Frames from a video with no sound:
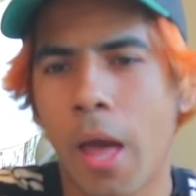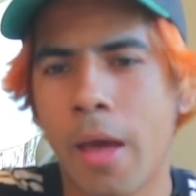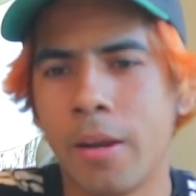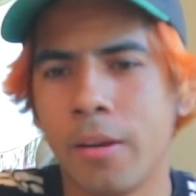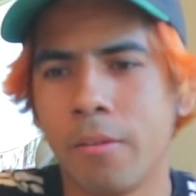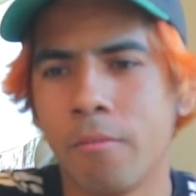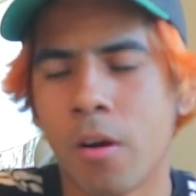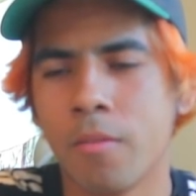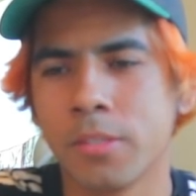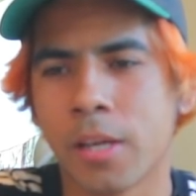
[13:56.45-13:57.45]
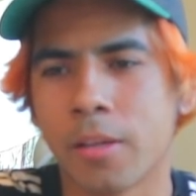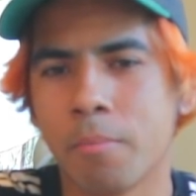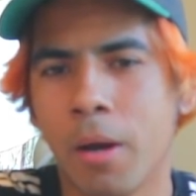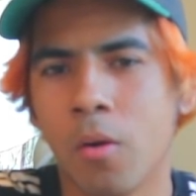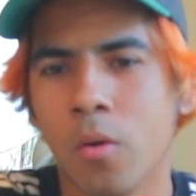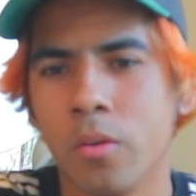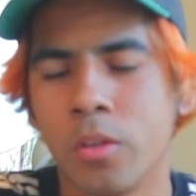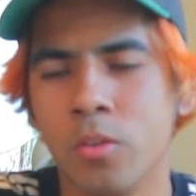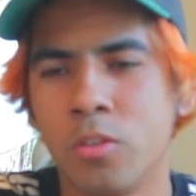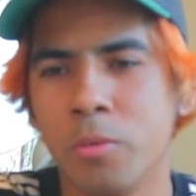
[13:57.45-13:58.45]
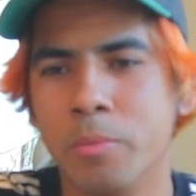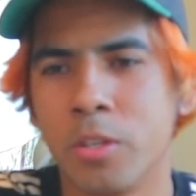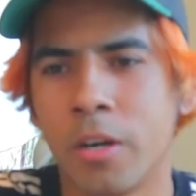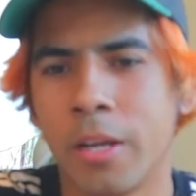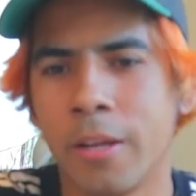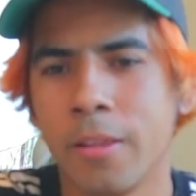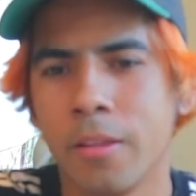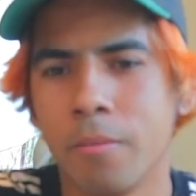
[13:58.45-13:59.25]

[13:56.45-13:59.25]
and it involves like my whole YouTube journey,